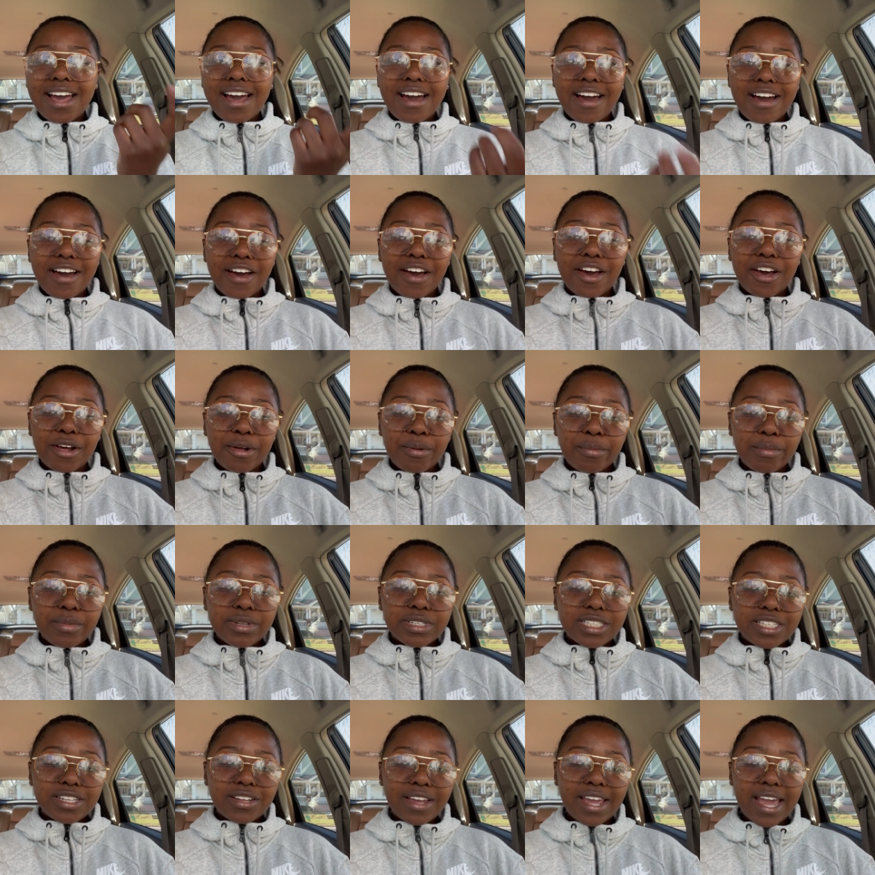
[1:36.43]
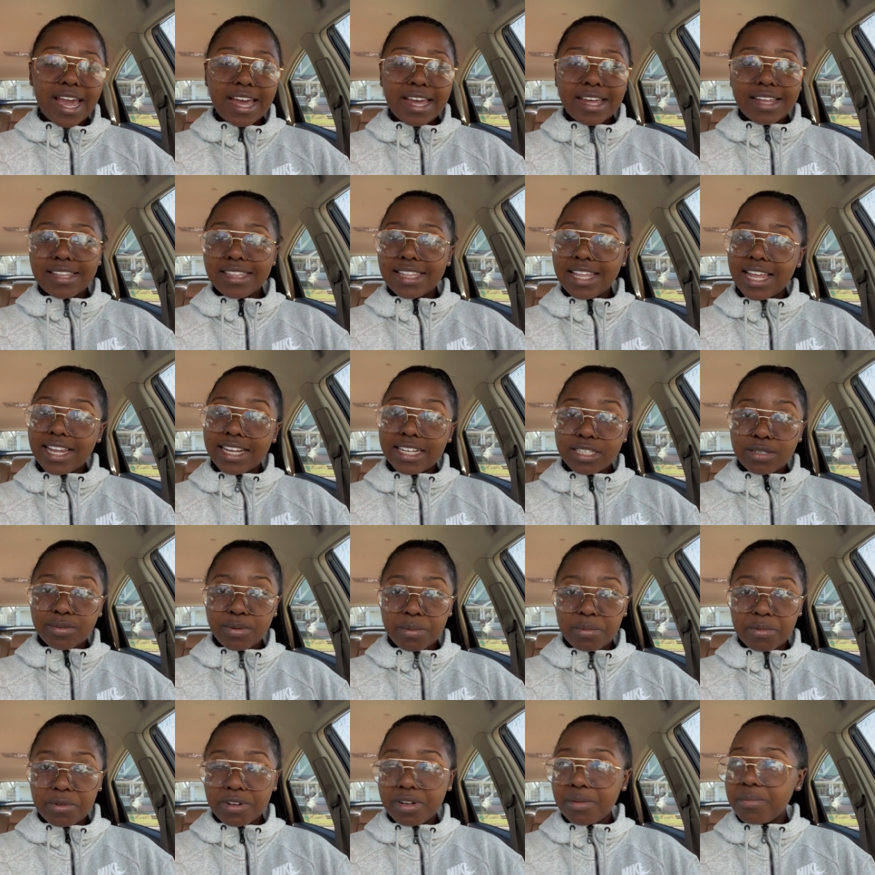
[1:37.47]
So yeah, that is what
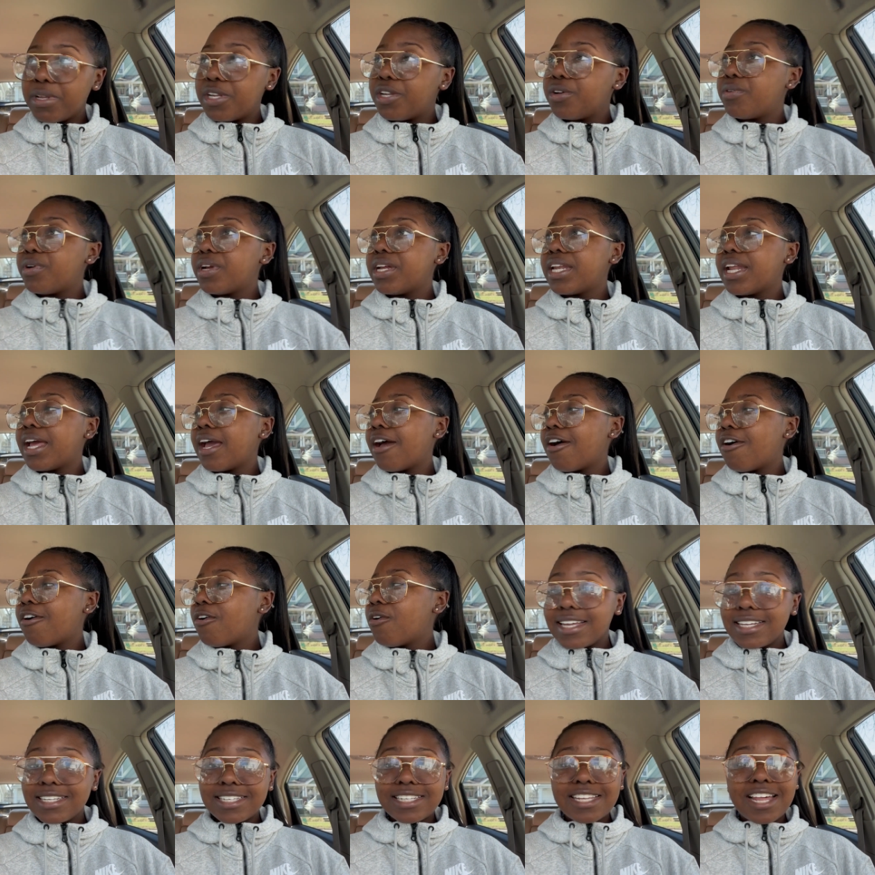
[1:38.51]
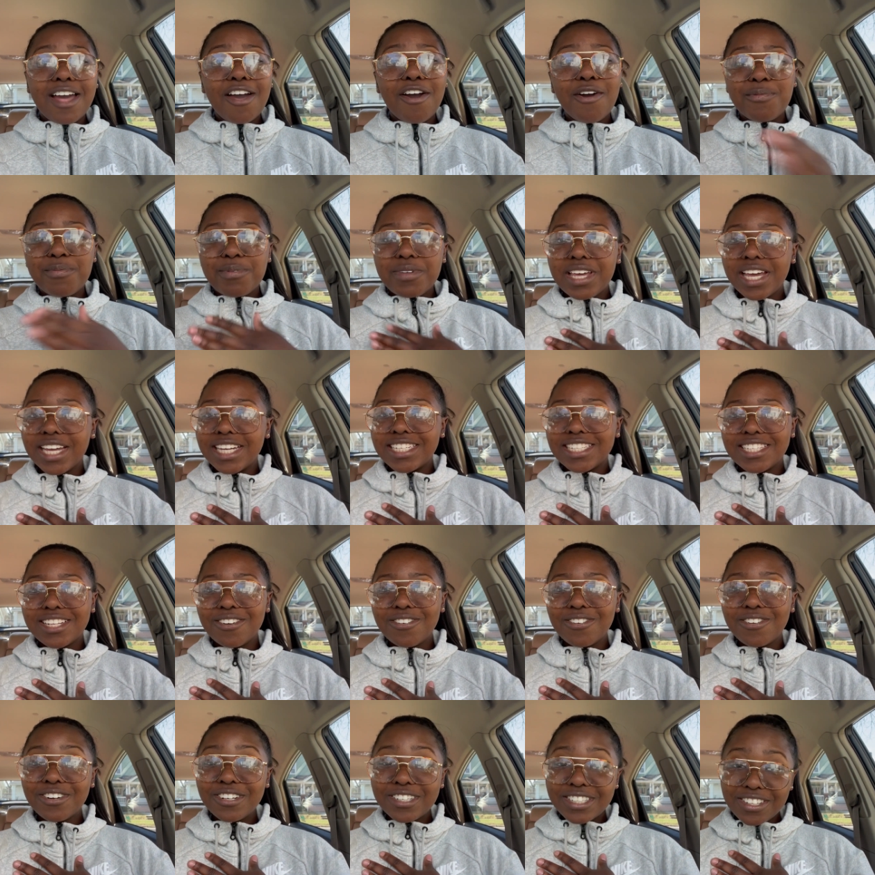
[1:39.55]
I'm going to be doing now. And I hope you guys don't
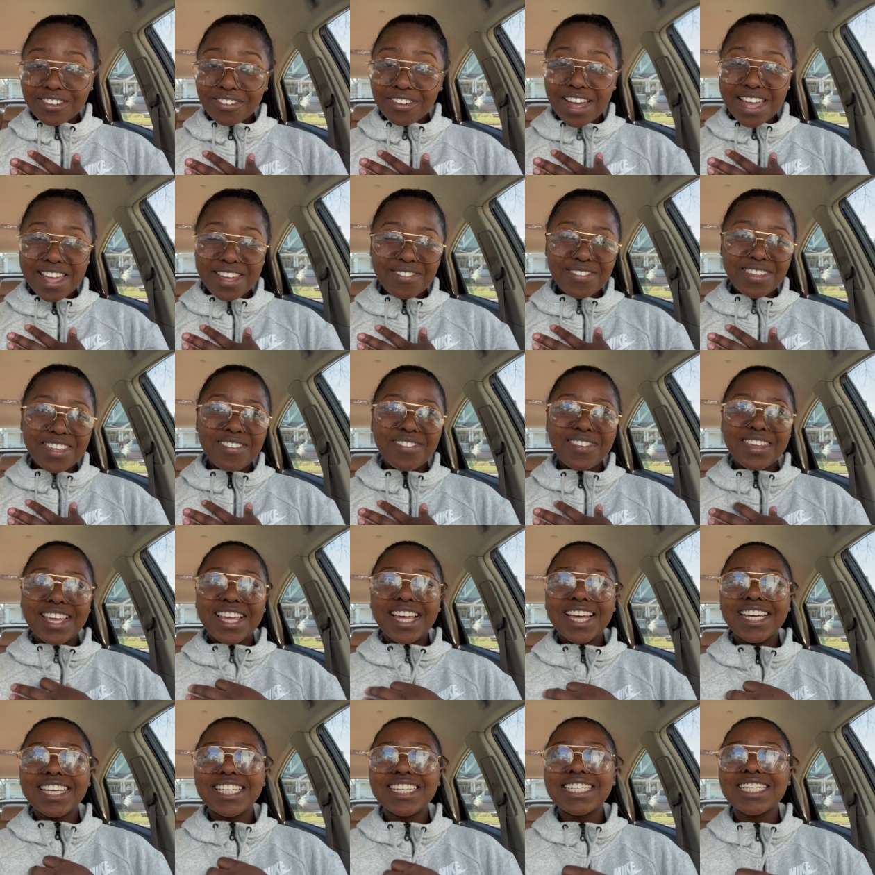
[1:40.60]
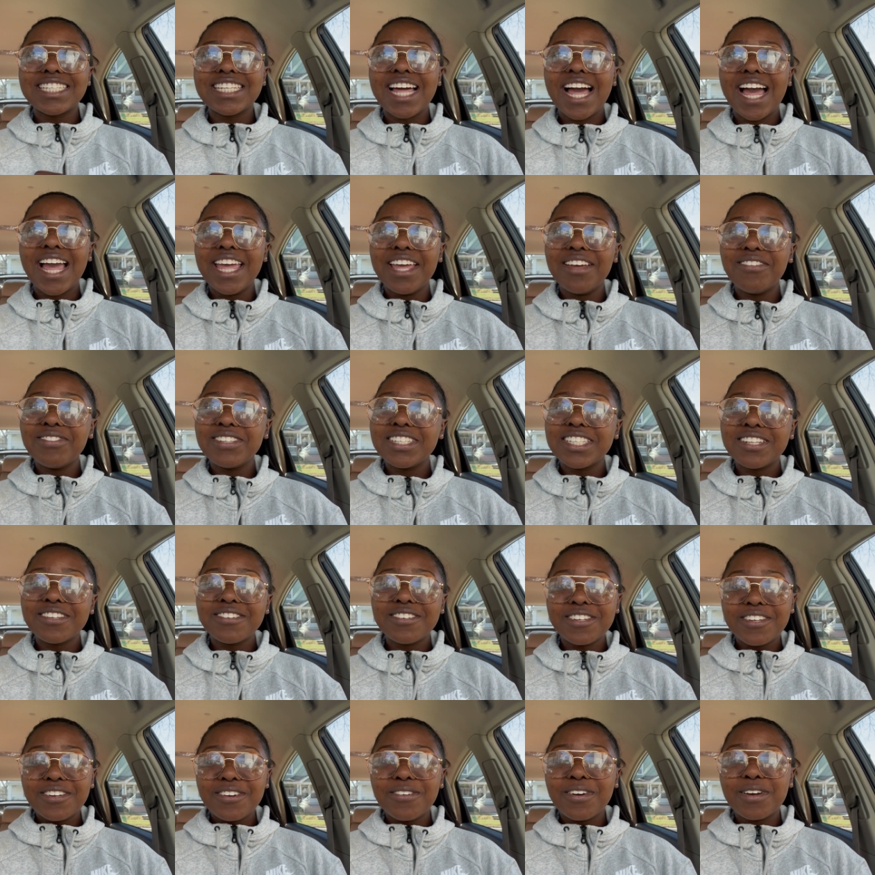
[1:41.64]
crucify me, because I am still
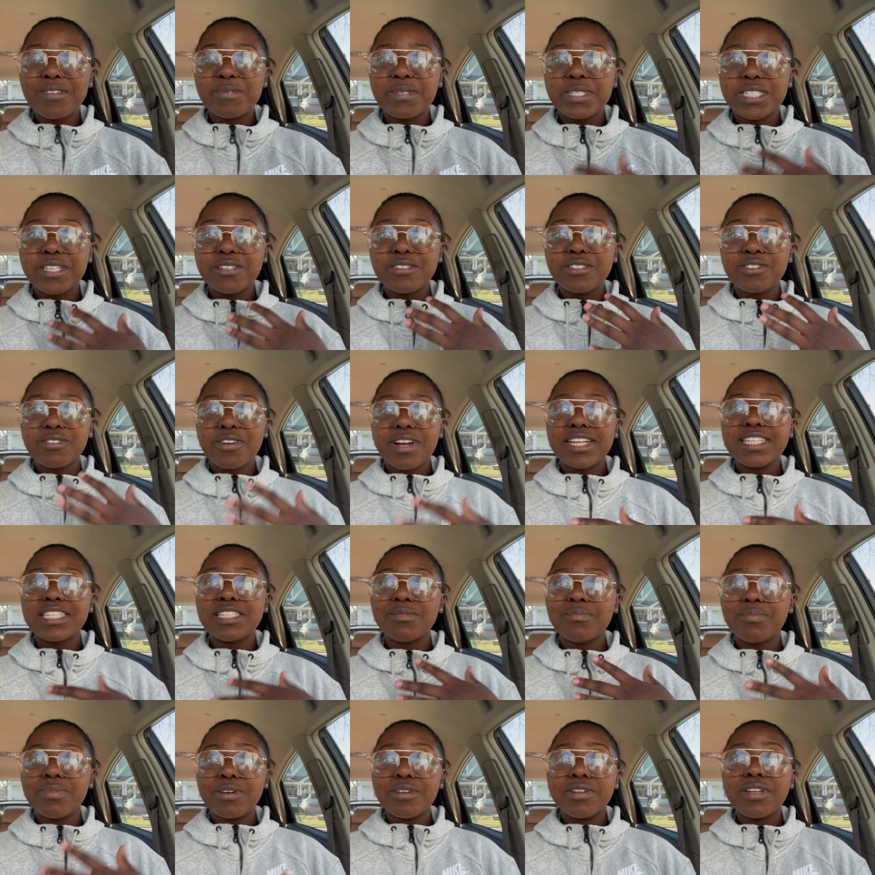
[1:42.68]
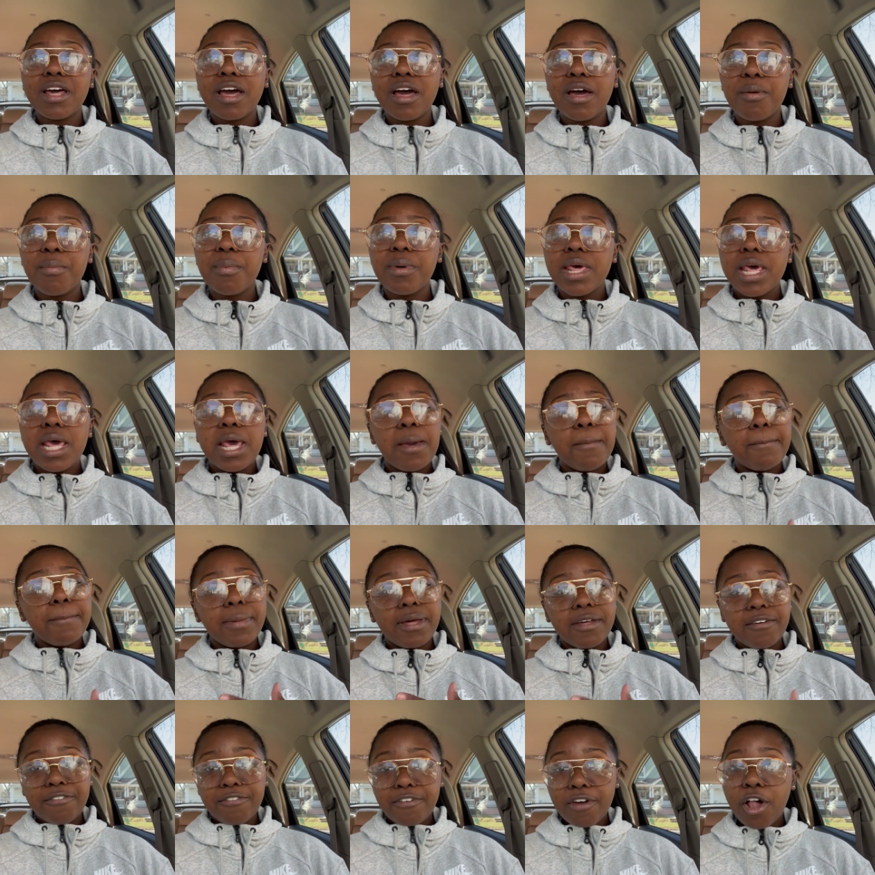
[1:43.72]
new. I'm still trying to build up
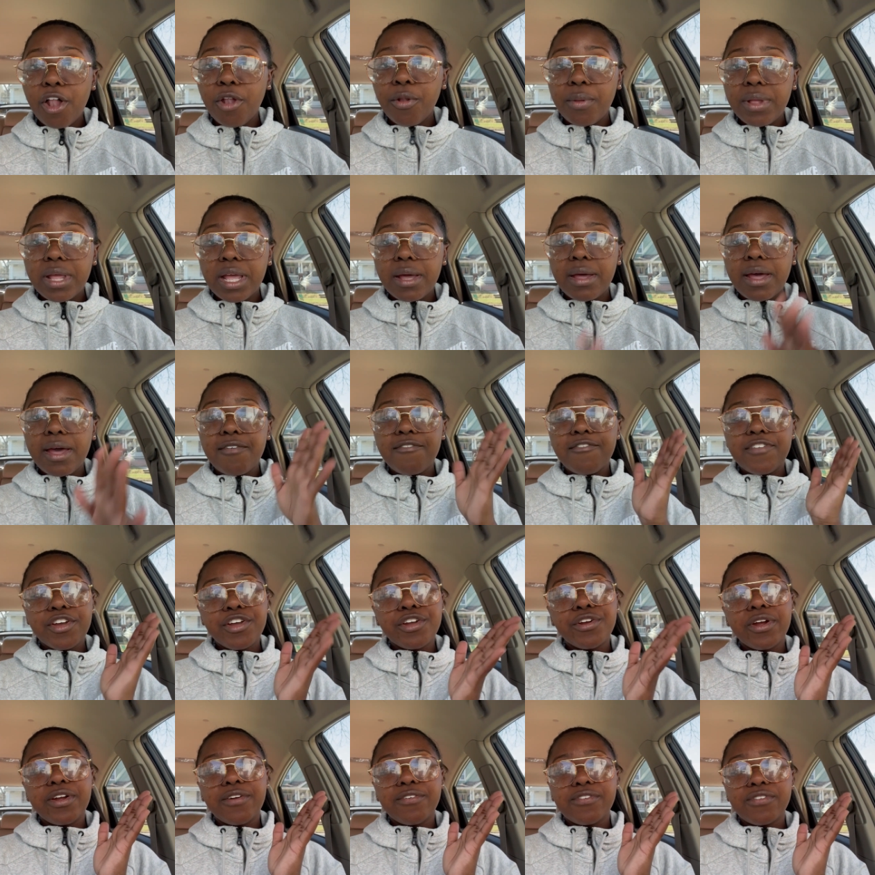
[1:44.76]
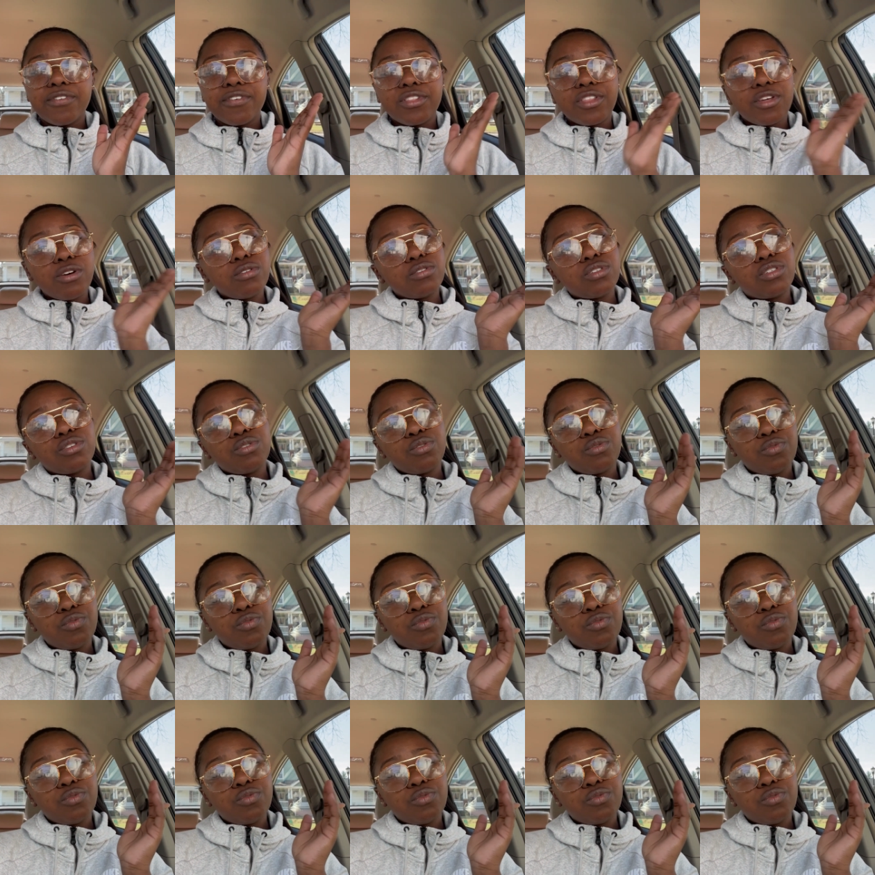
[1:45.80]
my following. I'm very grateful for those